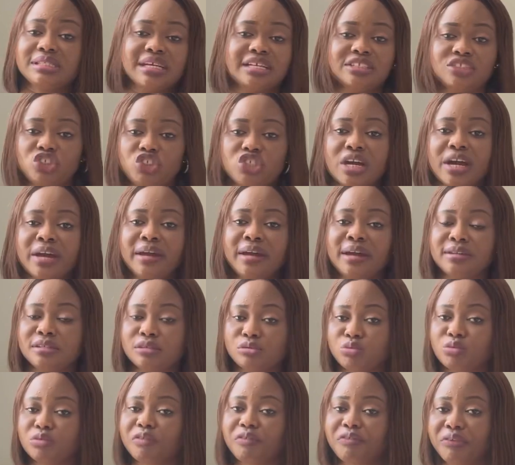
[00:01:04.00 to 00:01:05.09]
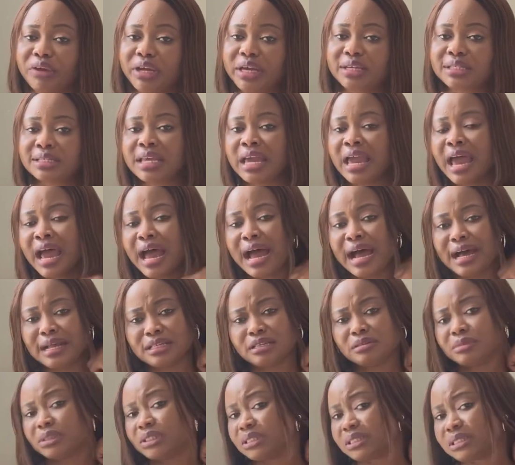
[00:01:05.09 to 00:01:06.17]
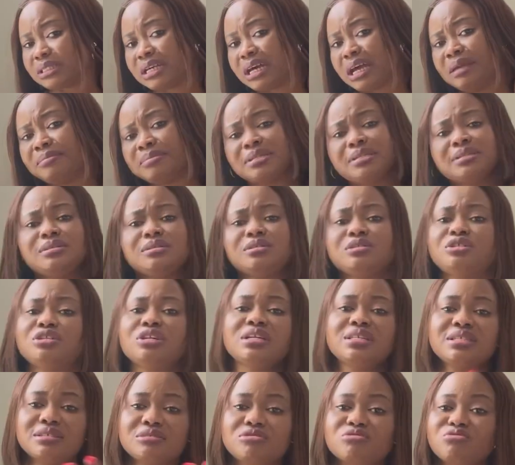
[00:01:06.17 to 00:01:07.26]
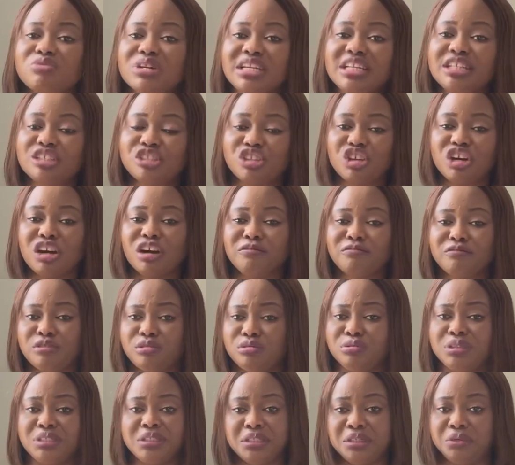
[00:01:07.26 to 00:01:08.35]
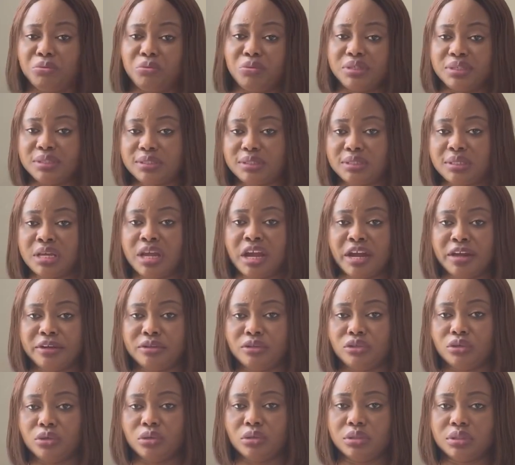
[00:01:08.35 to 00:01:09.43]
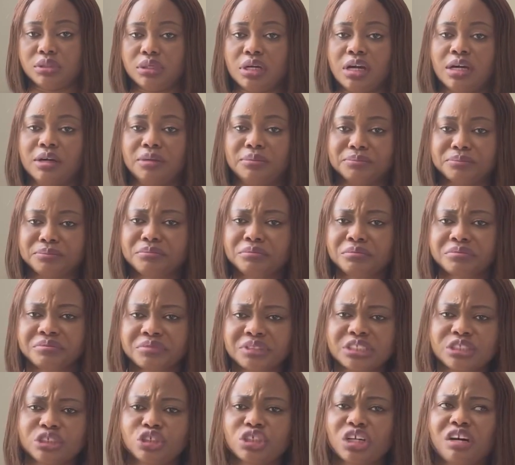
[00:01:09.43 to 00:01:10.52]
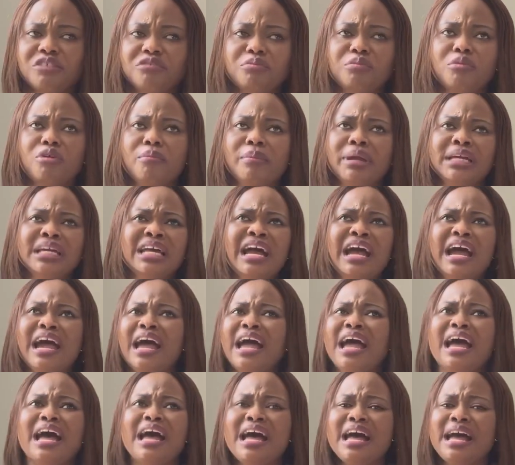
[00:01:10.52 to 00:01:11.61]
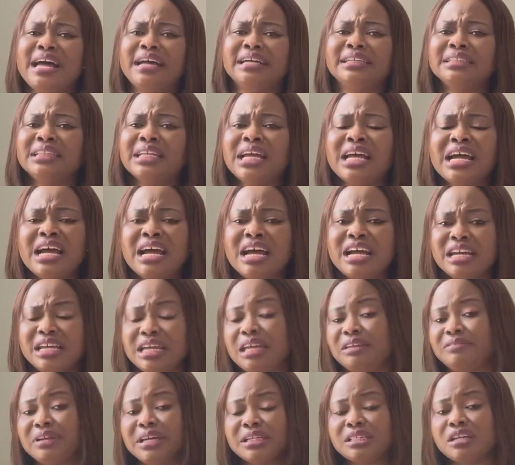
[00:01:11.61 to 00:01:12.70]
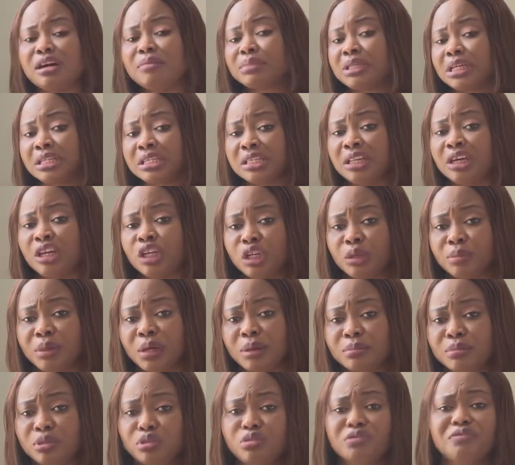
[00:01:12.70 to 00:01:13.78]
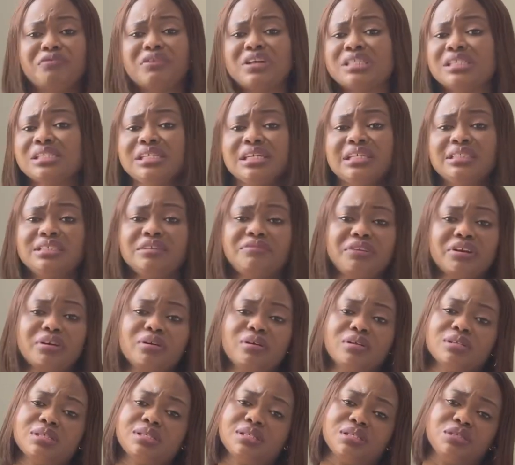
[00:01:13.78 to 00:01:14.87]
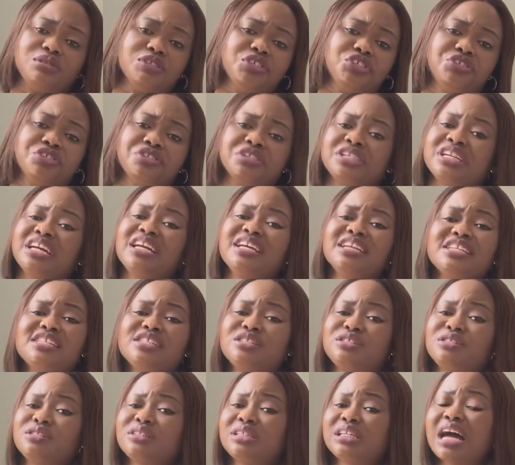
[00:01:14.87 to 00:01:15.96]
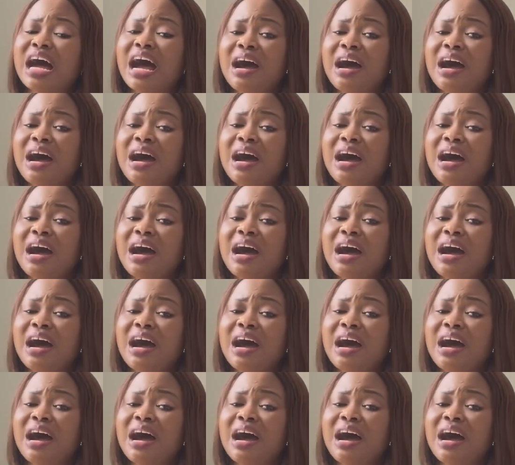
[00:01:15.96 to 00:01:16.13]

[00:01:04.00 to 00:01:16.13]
and trials we face, and some other times it's just really tough to deal with those tough moments. And if there's something synonymous to facing a difficult situation, it's